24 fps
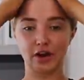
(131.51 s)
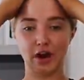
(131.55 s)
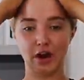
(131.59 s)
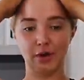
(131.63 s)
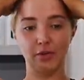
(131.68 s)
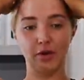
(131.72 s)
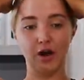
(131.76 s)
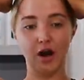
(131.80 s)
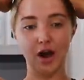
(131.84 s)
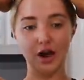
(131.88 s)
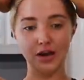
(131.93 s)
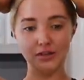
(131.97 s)
I
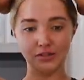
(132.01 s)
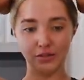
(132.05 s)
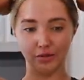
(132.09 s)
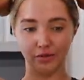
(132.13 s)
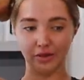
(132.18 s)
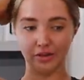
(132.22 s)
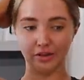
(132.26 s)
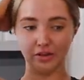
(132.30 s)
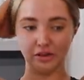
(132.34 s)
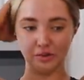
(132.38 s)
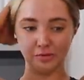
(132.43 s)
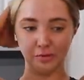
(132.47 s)
will also
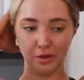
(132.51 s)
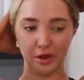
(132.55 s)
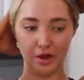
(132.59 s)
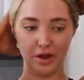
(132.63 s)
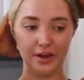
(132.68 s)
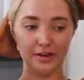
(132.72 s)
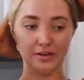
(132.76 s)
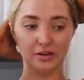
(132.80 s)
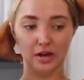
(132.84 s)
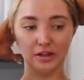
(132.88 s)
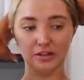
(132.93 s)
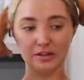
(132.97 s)
link those below.
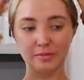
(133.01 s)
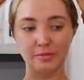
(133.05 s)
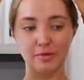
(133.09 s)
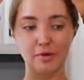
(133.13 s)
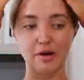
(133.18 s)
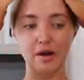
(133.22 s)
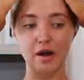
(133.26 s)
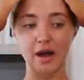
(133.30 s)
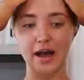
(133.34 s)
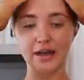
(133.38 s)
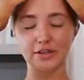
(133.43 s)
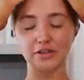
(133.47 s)
I talk
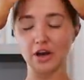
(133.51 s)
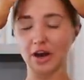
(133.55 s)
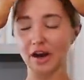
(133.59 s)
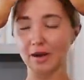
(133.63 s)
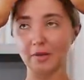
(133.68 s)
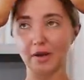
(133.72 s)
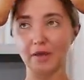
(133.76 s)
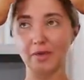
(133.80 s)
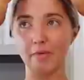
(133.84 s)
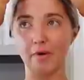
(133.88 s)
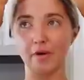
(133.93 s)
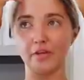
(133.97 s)

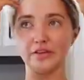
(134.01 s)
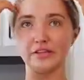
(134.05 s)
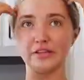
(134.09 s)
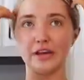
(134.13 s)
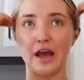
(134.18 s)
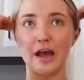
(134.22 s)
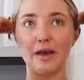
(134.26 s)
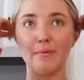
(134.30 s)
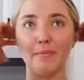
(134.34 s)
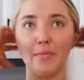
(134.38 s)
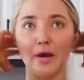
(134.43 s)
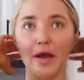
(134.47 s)
about them all the time,